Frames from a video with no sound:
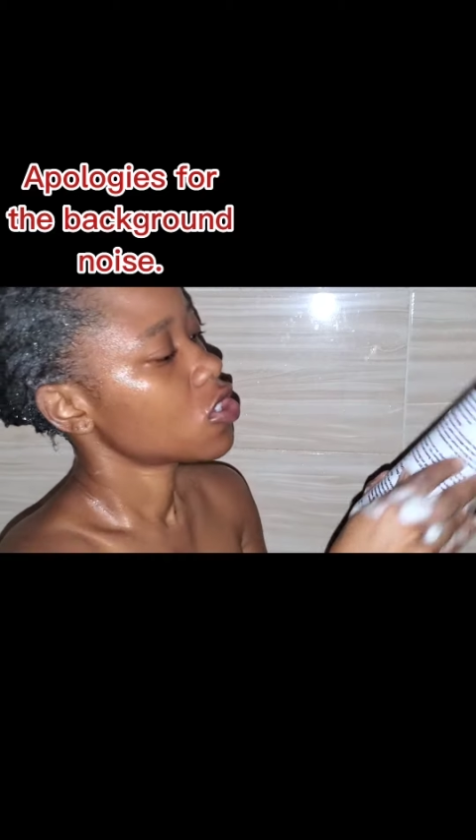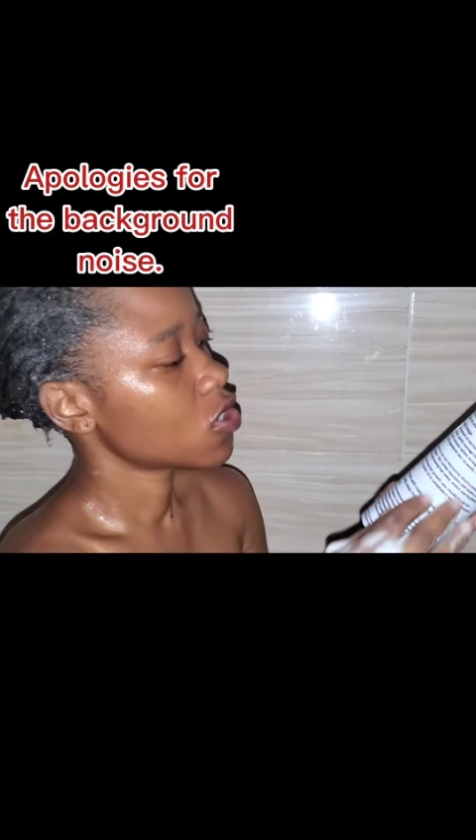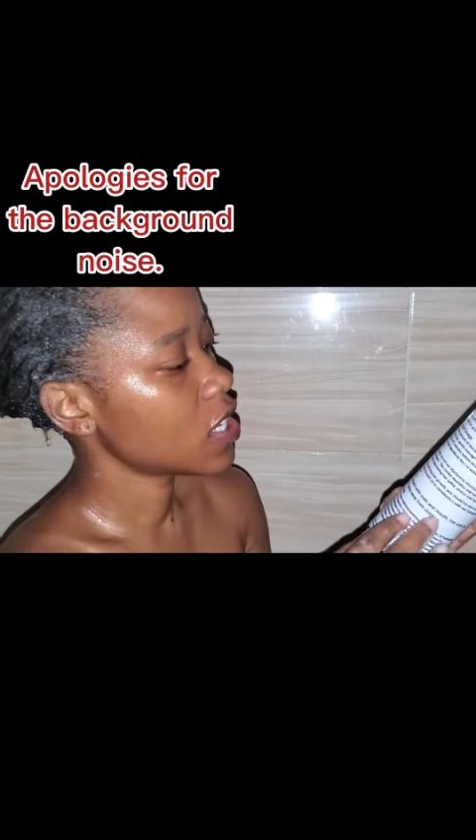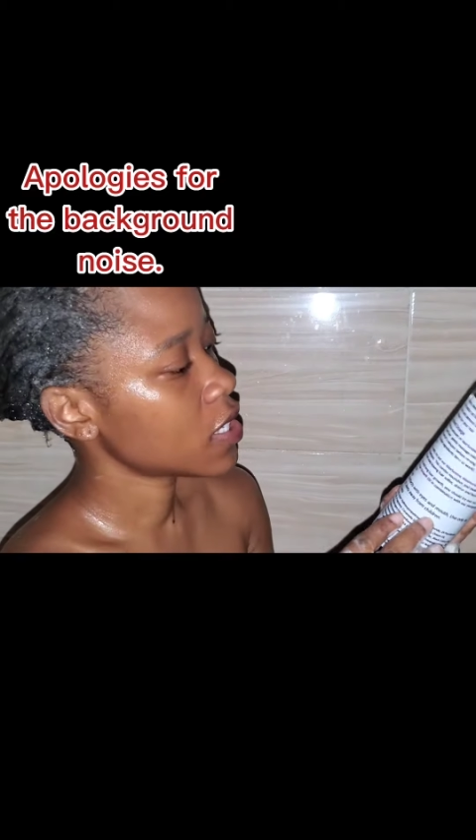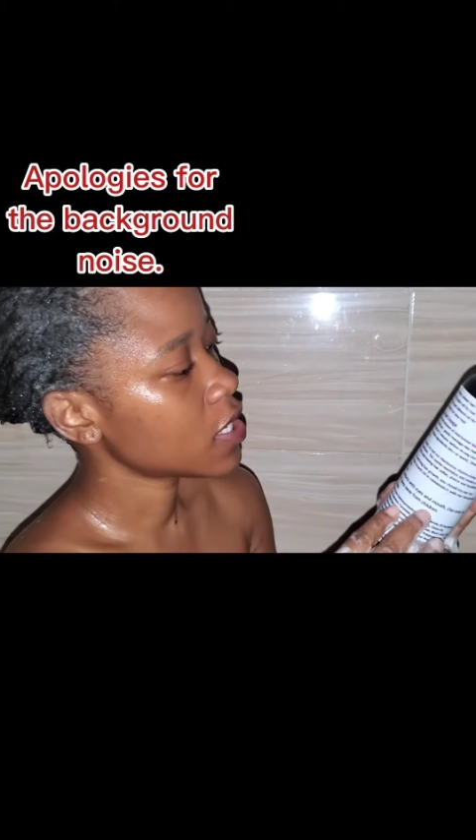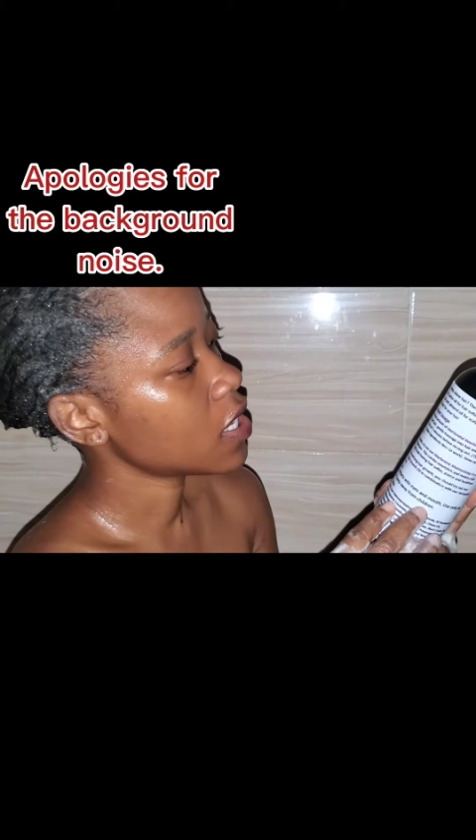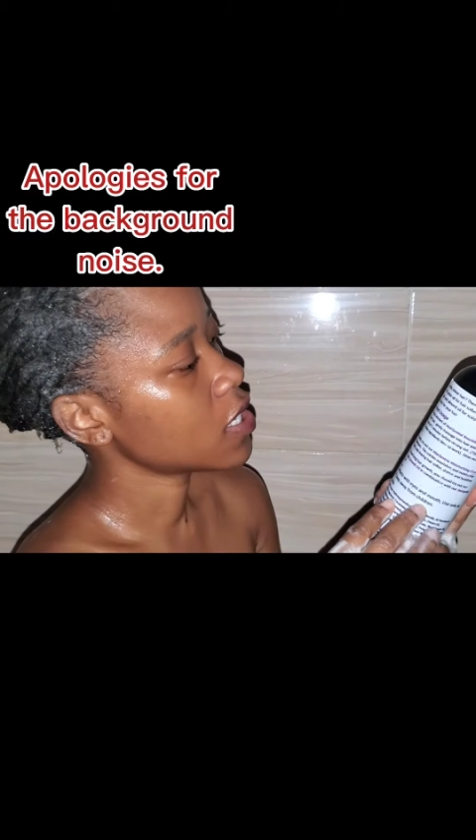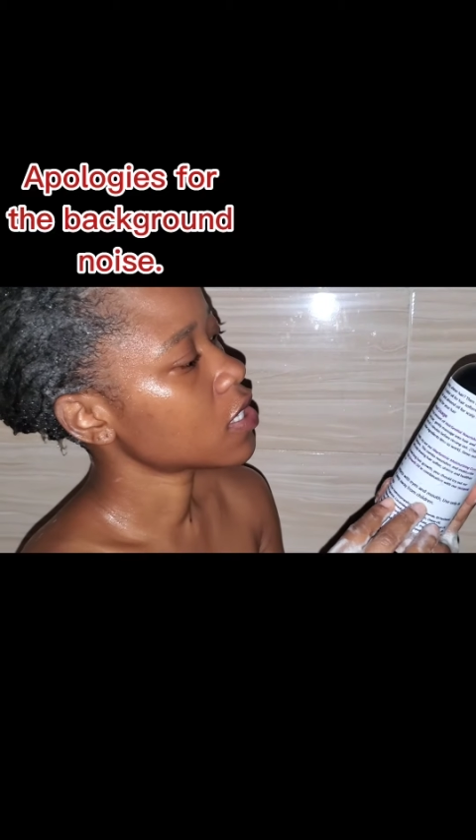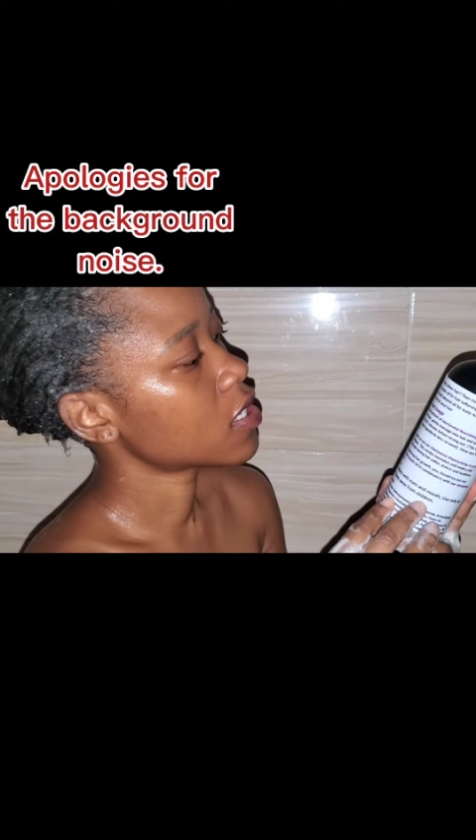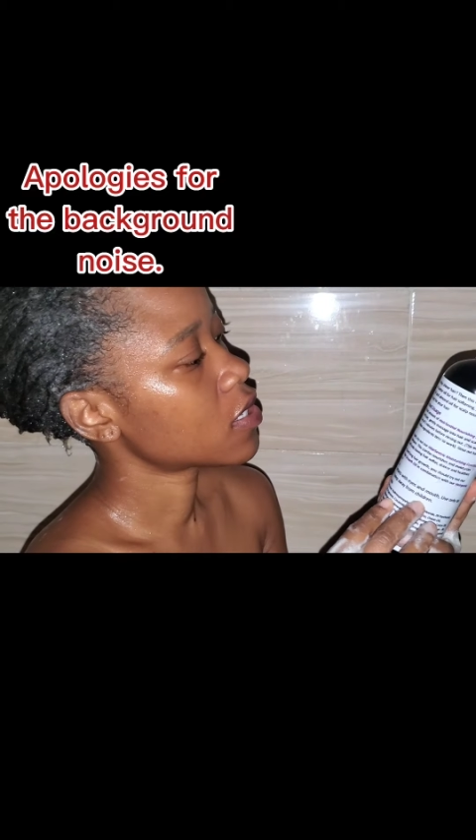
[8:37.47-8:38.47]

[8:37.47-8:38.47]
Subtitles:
So it says